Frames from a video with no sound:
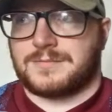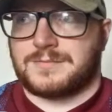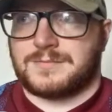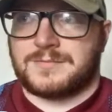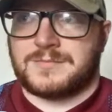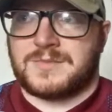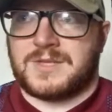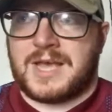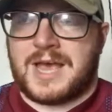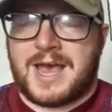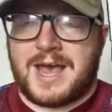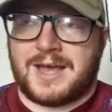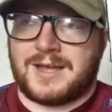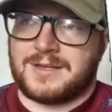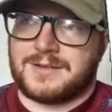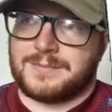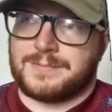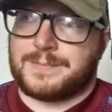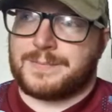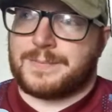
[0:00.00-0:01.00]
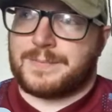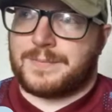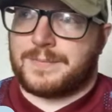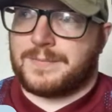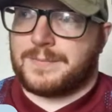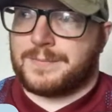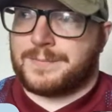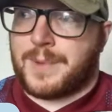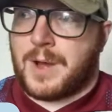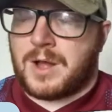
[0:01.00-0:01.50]
yeah,
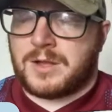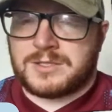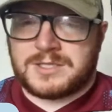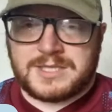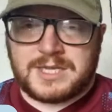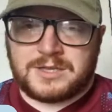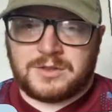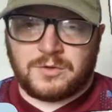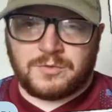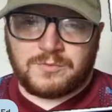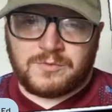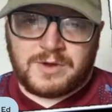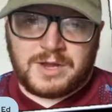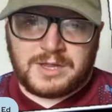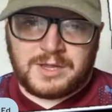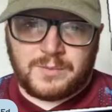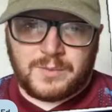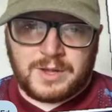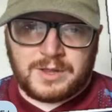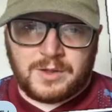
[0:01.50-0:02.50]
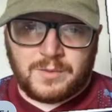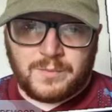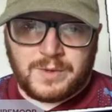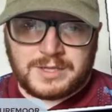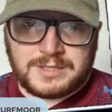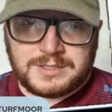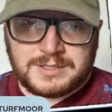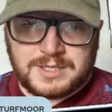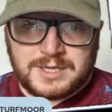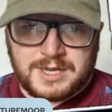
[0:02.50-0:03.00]
Barnes did look really well on
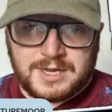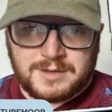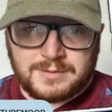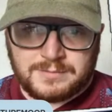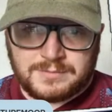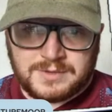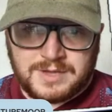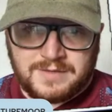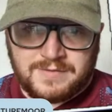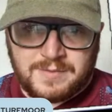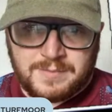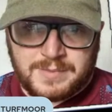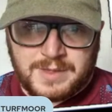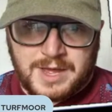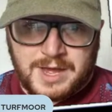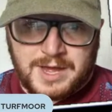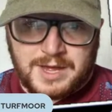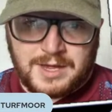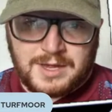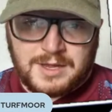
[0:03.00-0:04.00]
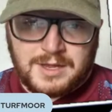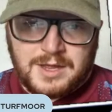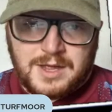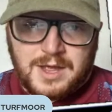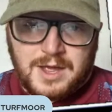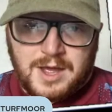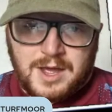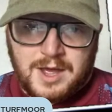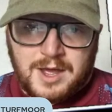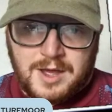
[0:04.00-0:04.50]
Wednesday. Give him that.
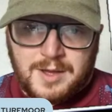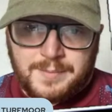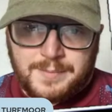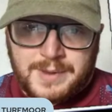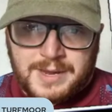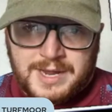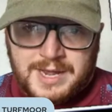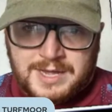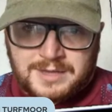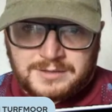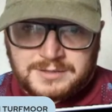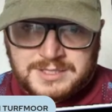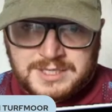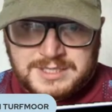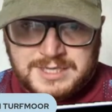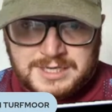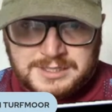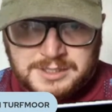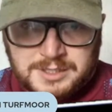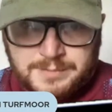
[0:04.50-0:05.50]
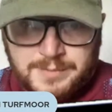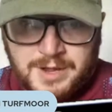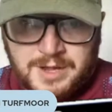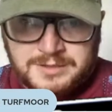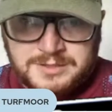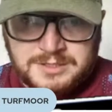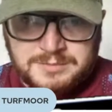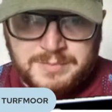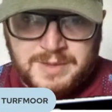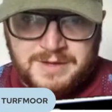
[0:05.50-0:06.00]
Big Al says Ashley
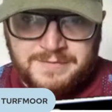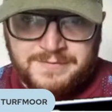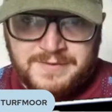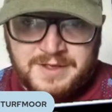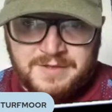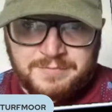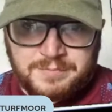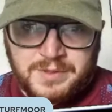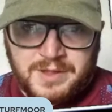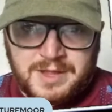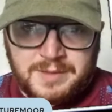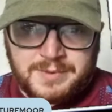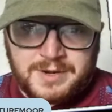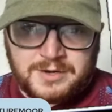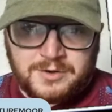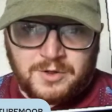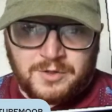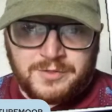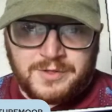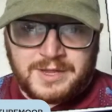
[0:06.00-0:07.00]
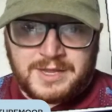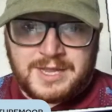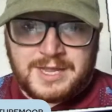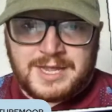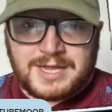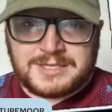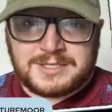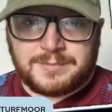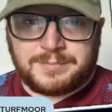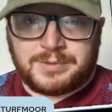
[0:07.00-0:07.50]
Barnes is my favourite player, but I don't think he
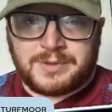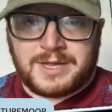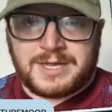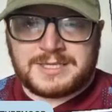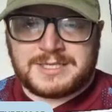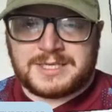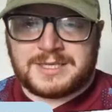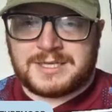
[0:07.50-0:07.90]
has a place in